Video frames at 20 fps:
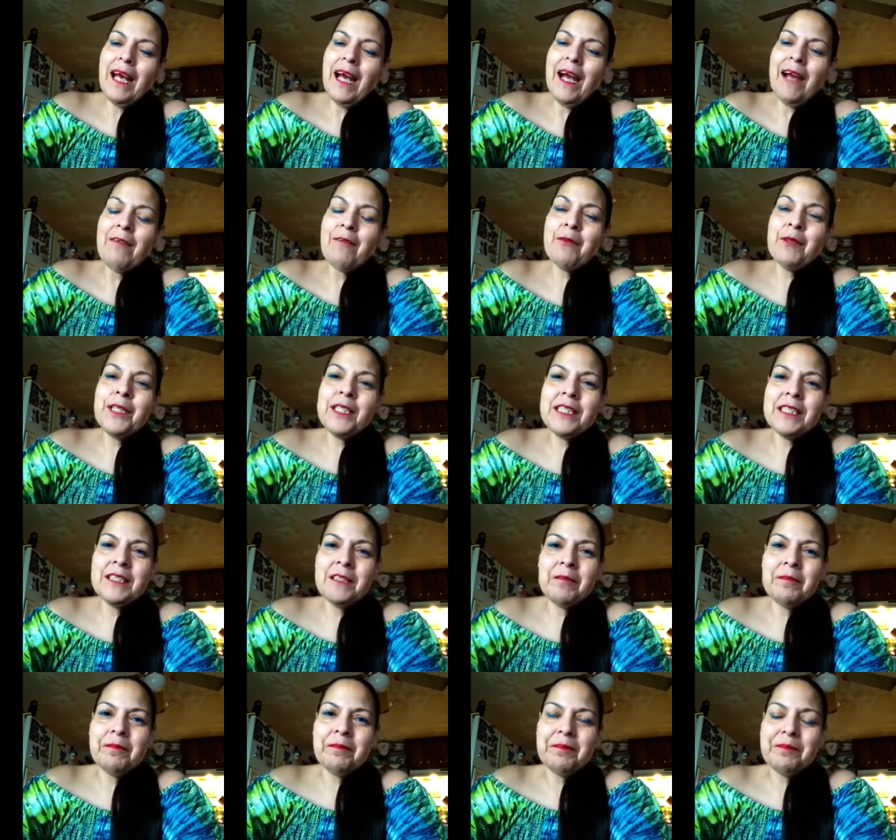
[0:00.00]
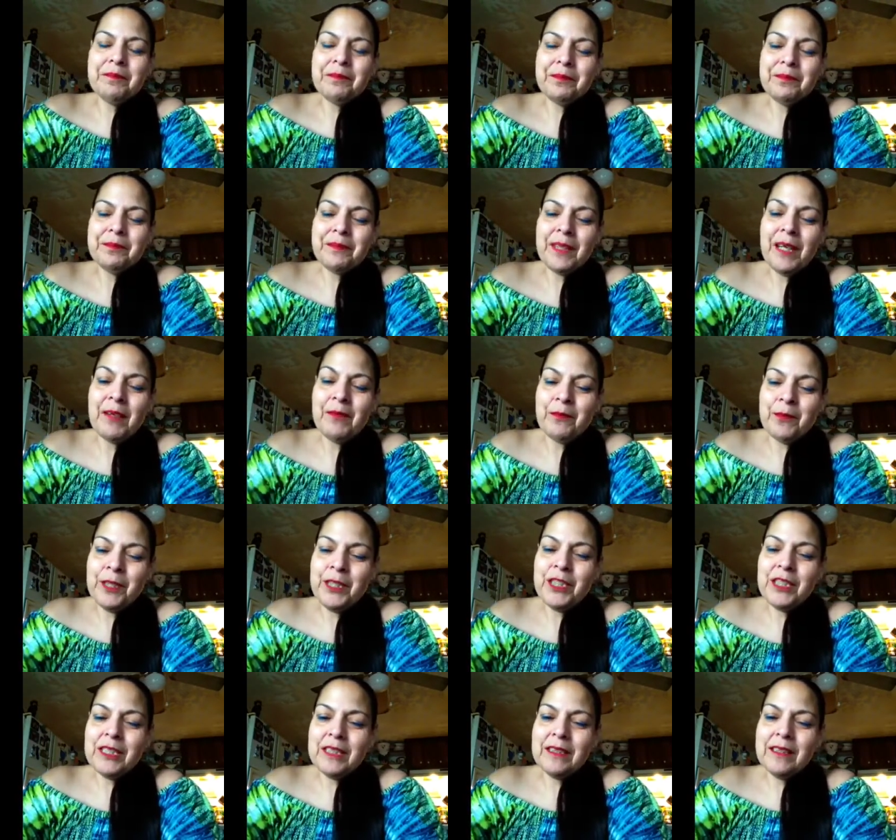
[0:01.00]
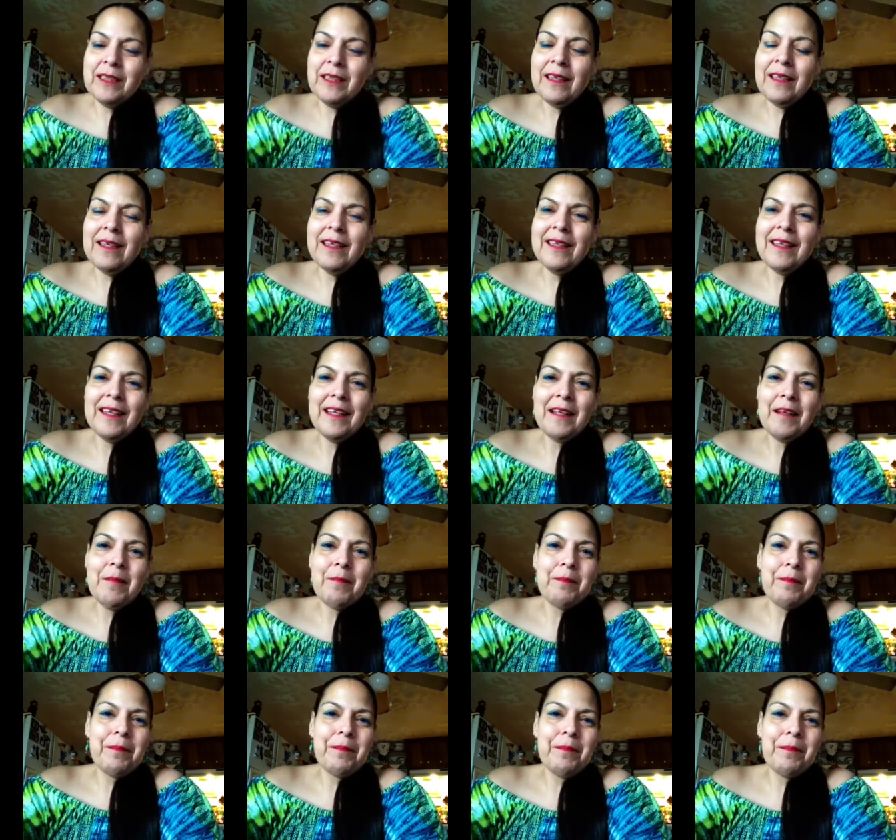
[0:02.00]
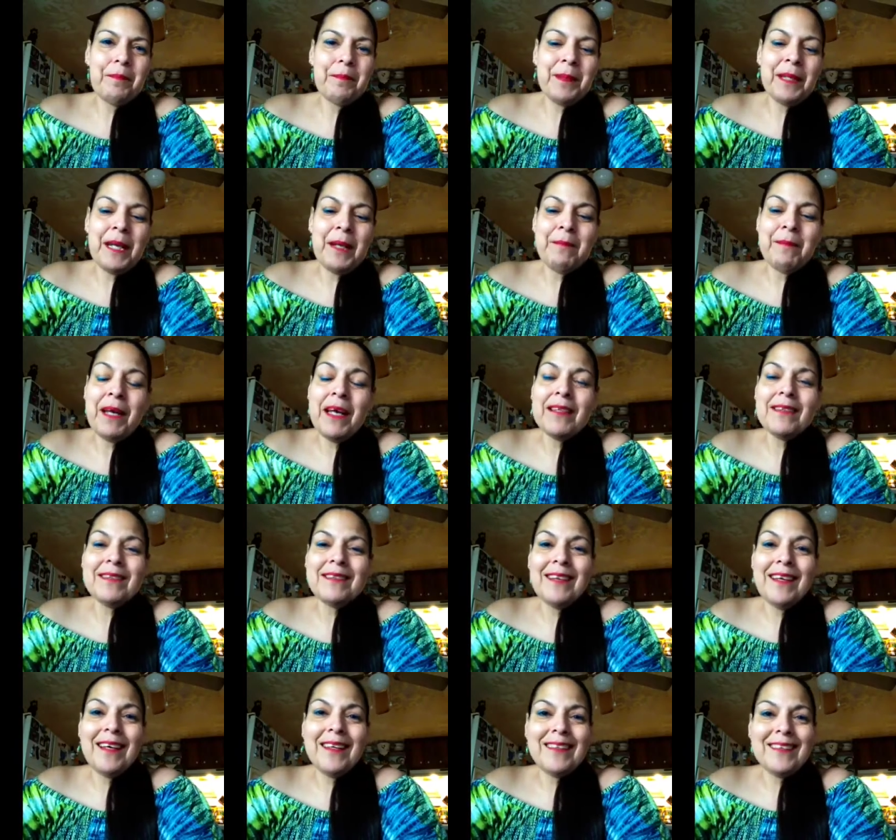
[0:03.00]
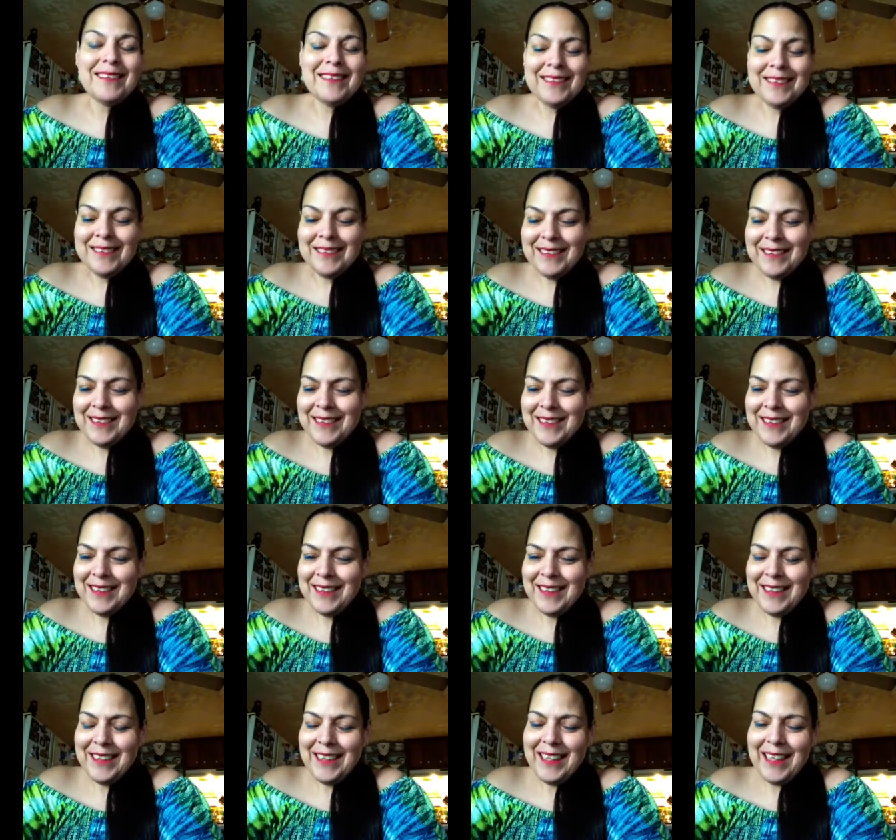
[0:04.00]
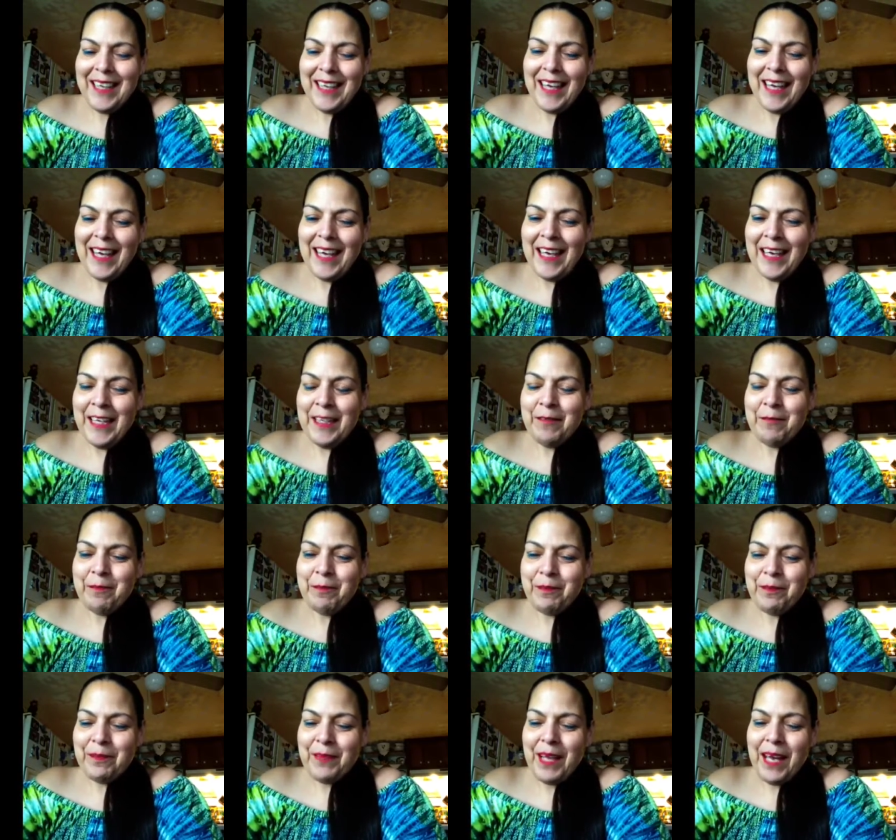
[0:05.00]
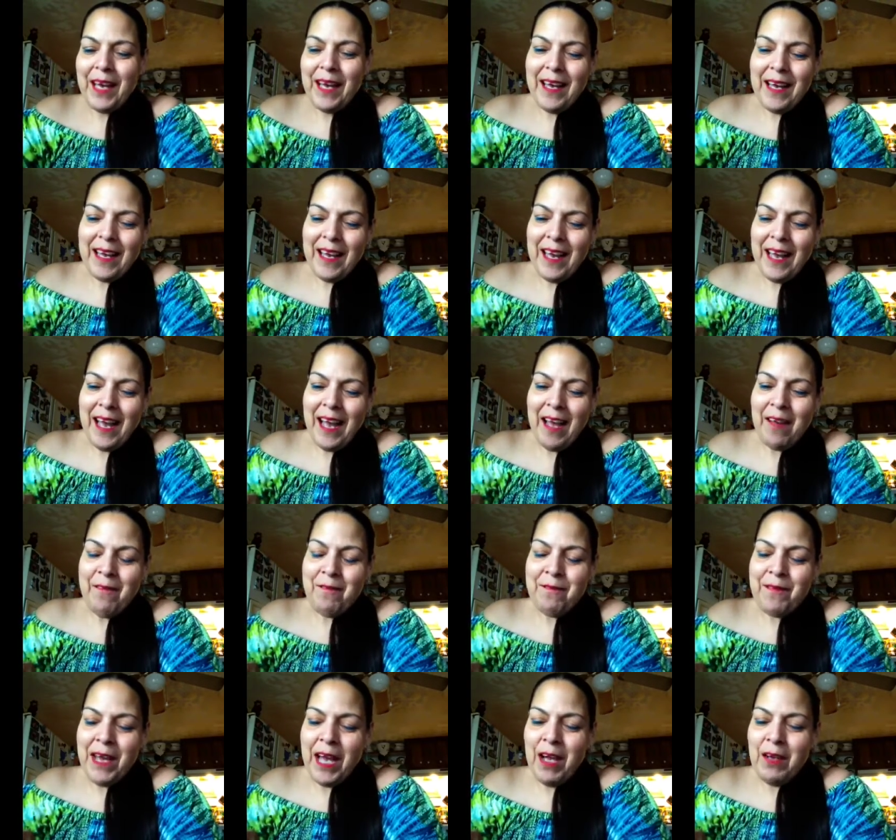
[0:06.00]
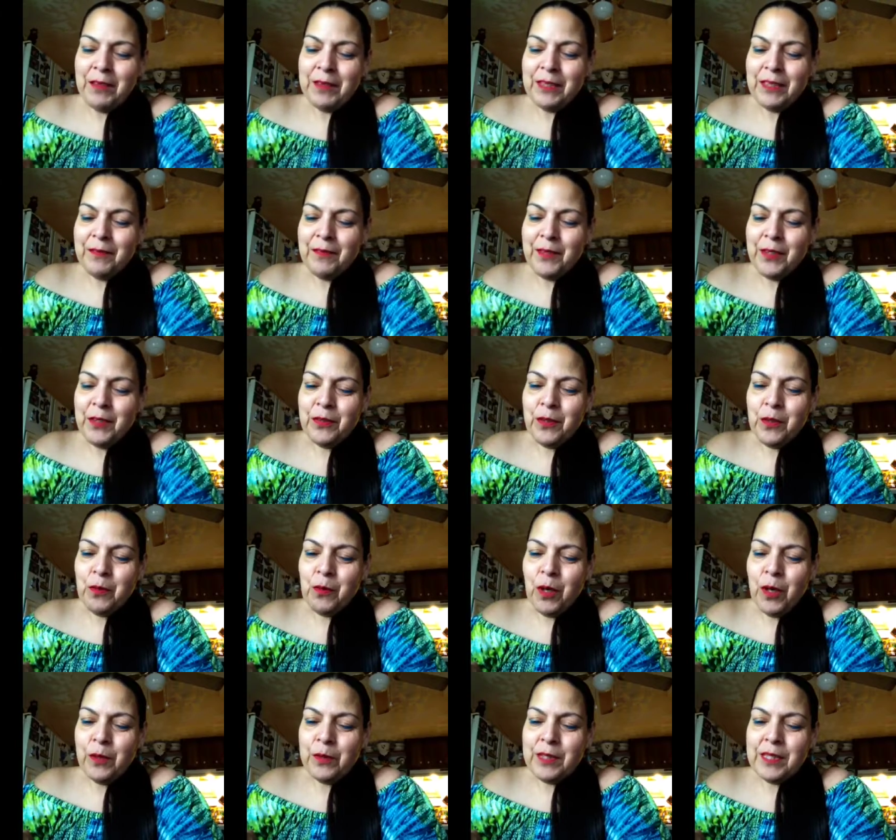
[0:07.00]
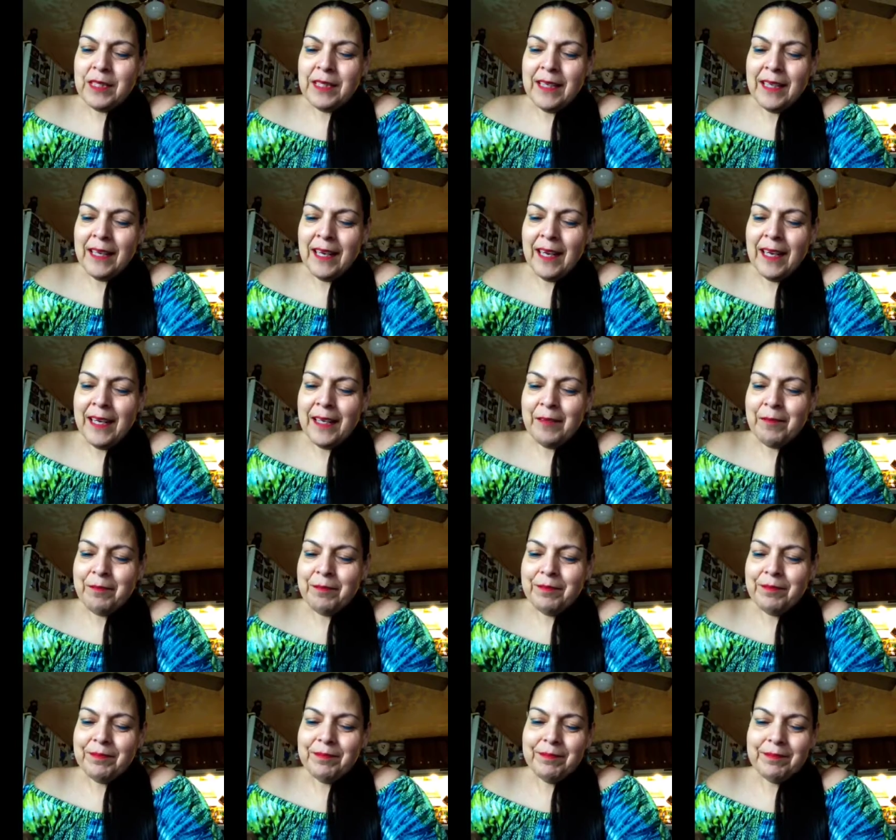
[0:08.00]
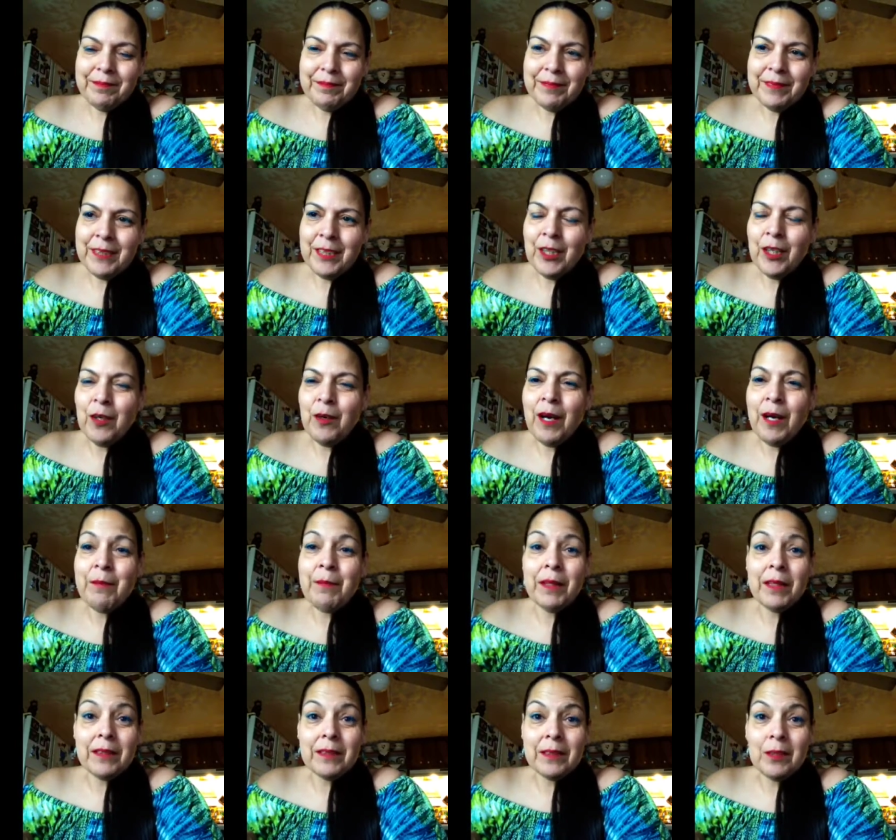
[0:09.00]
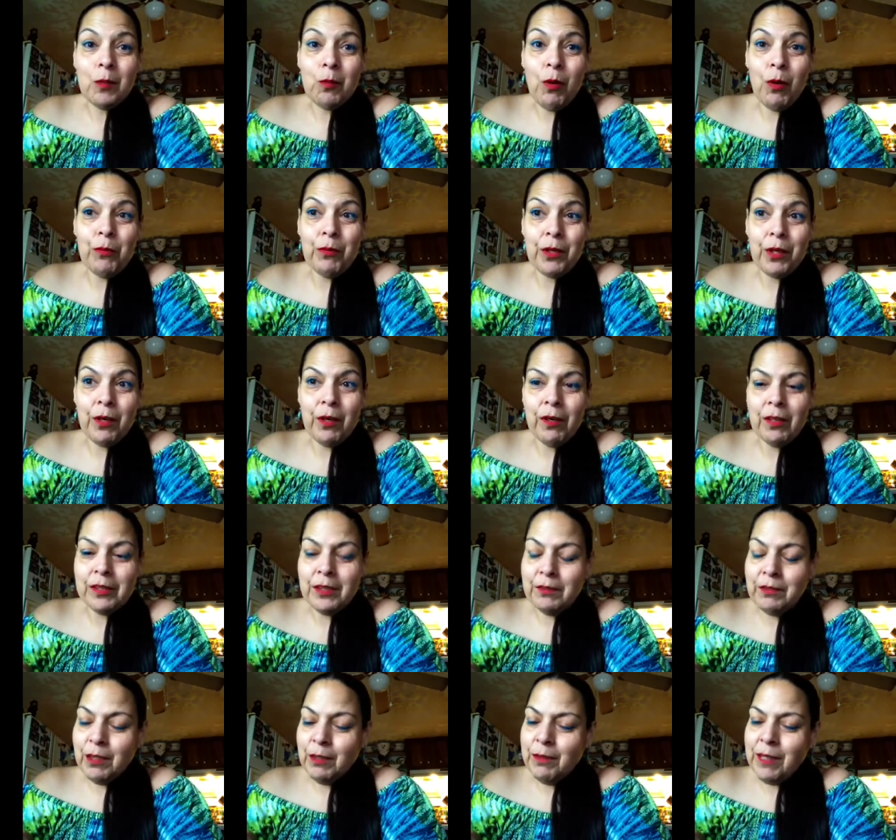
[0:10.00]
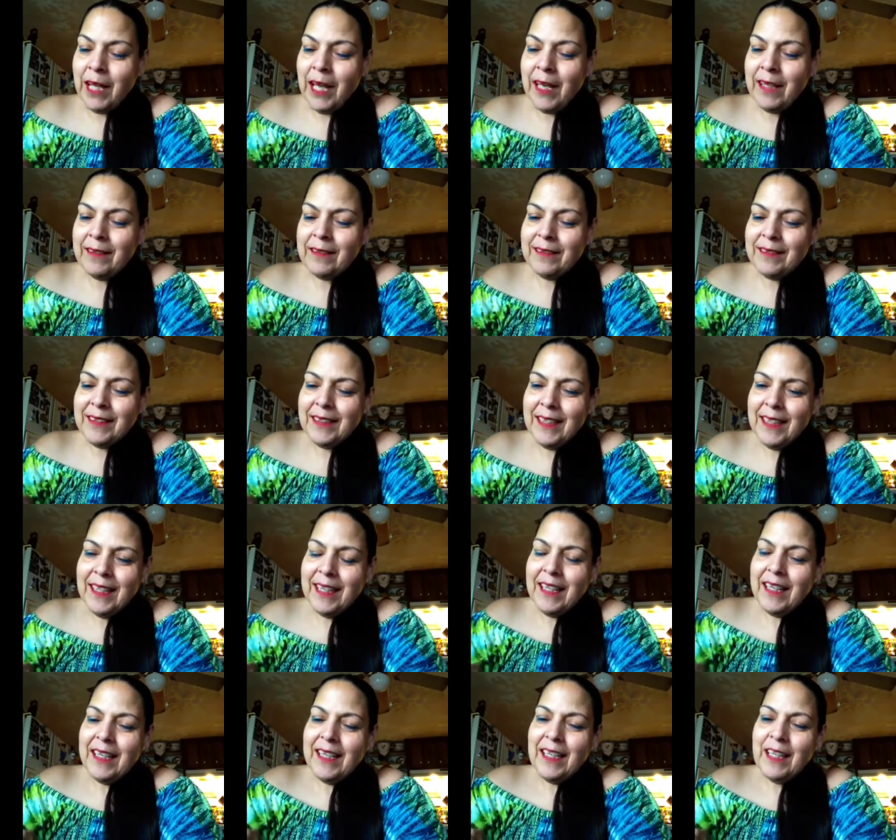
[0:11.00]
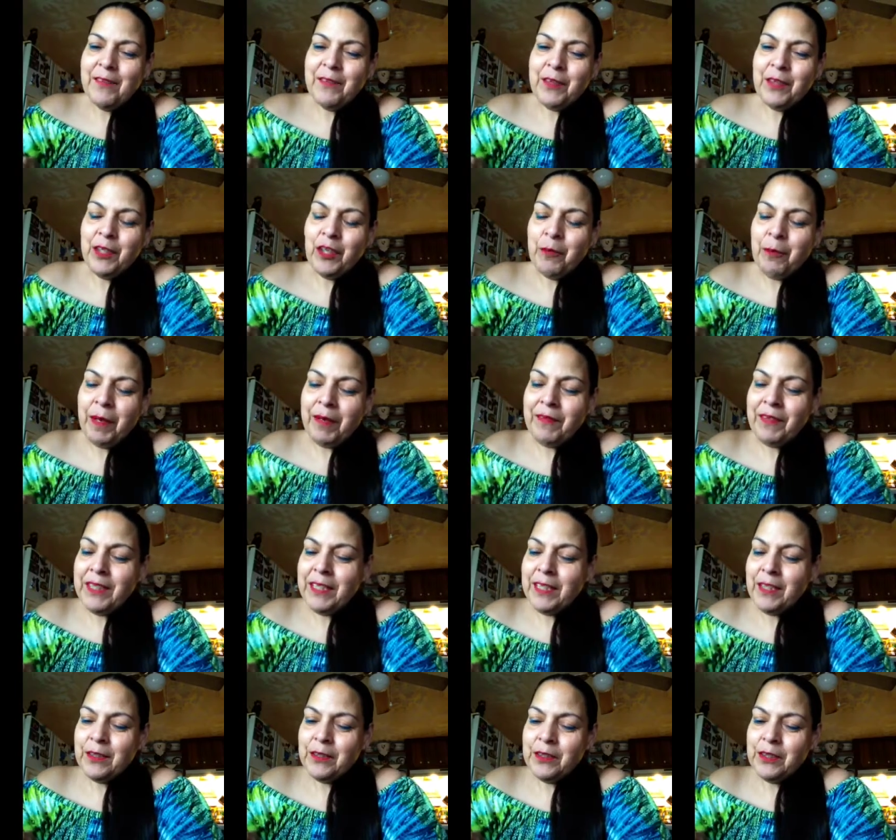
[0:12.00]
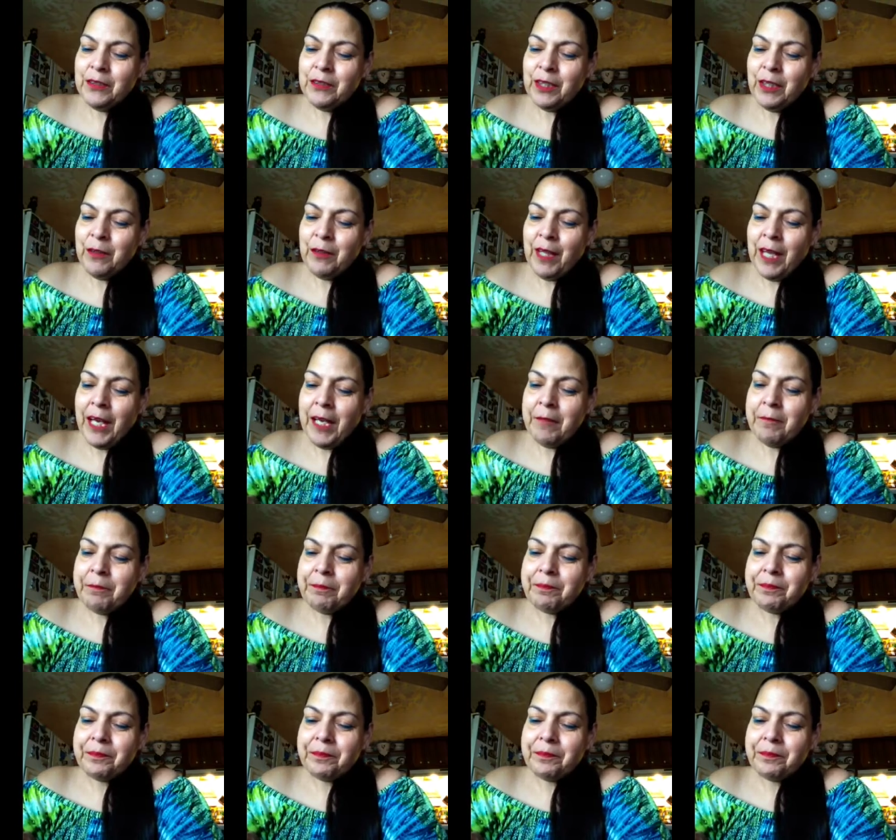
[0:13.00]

I've reached them. I've reached, but I'm not done. And I found a few quotes that I, you know, I'm a quote girl, you know that. If you know my videos, you know that.